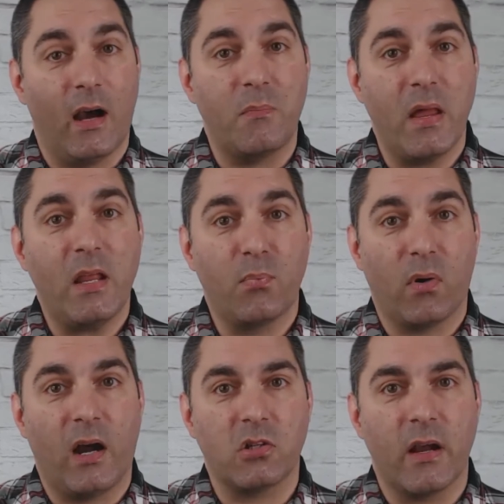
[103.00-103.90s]
On many
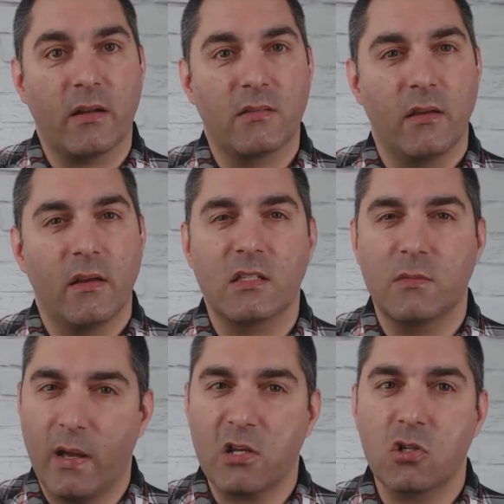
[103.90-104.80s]
projects,
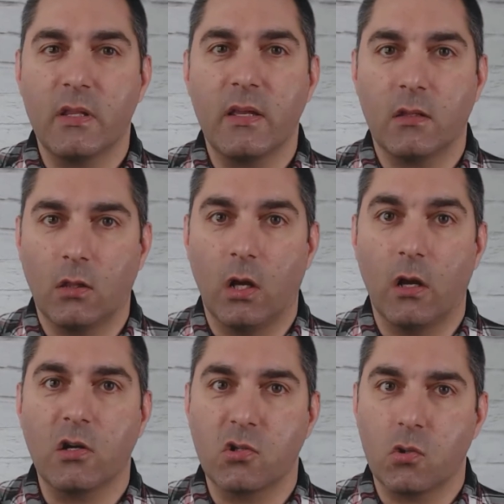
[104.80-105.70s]
especially
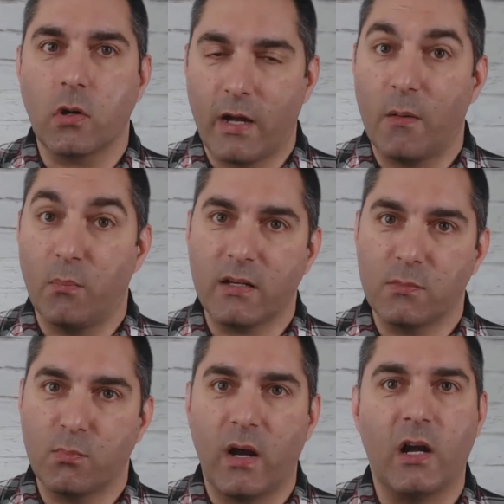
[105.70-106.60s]
large or
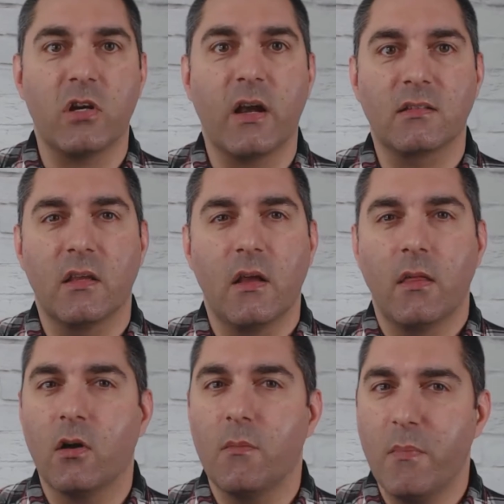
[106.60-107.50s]
complex projects,
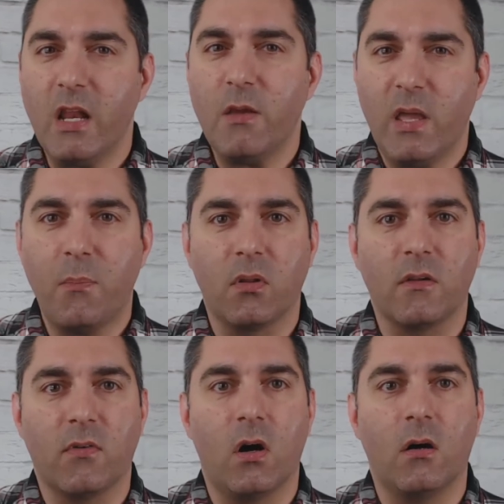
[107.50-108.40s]
there are many people
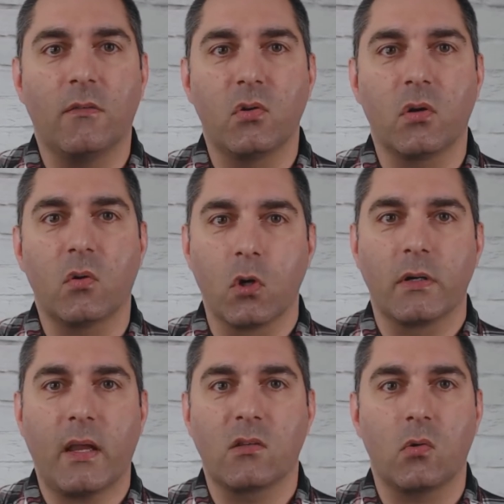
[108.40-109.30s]
involved who are
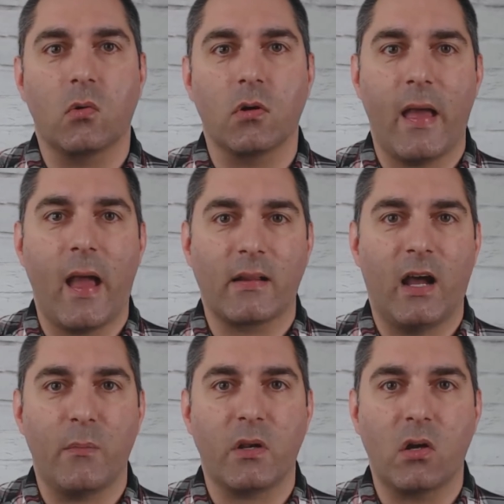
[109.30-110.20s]
working toward that
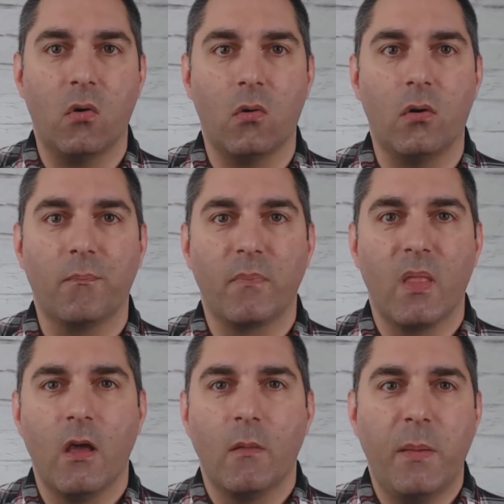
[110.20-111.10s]
common goal.
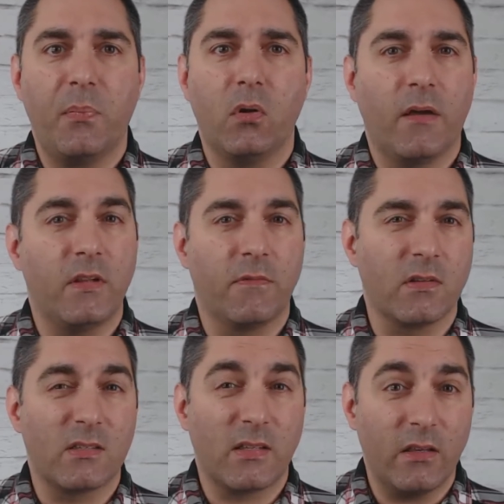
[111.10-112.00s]
People who have
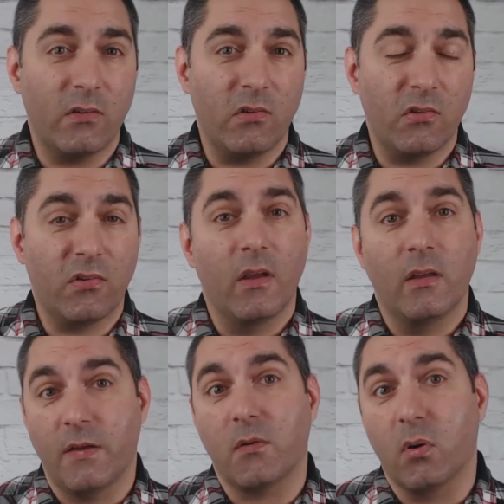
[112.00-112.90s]
different skills,
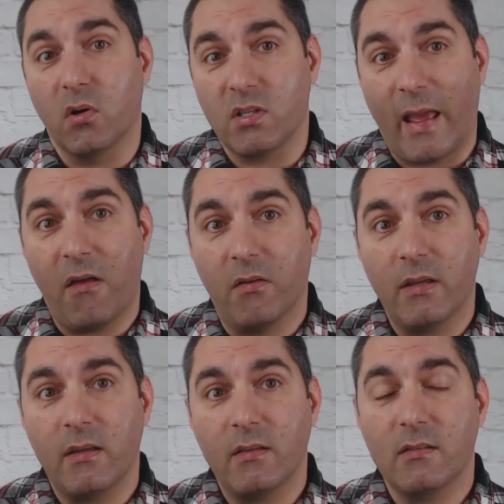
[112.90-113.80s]
different
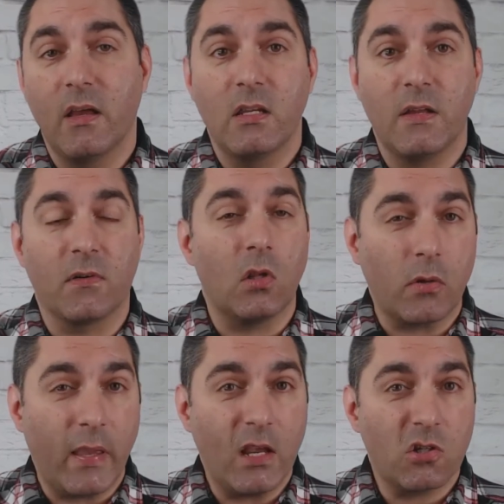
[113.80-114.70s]
personalities, different
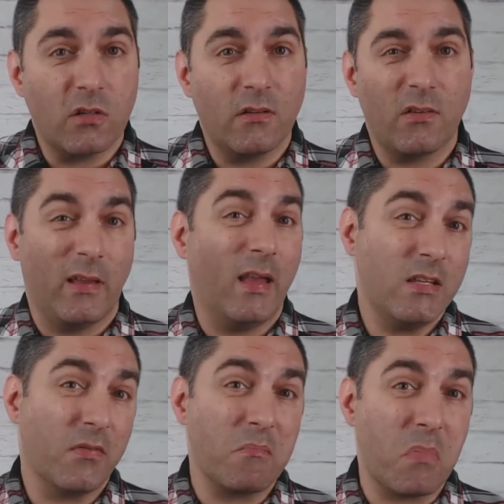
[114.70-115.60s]
locations,
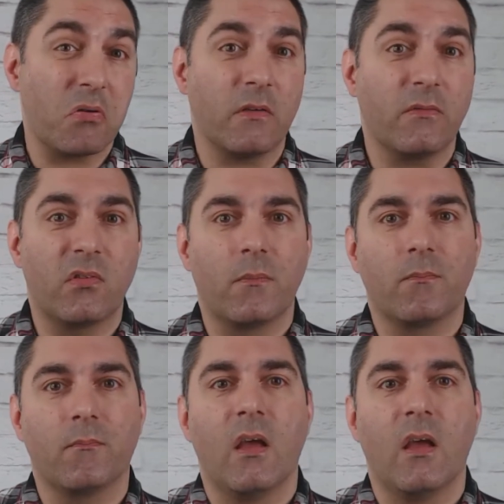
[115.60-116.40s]
and different motives.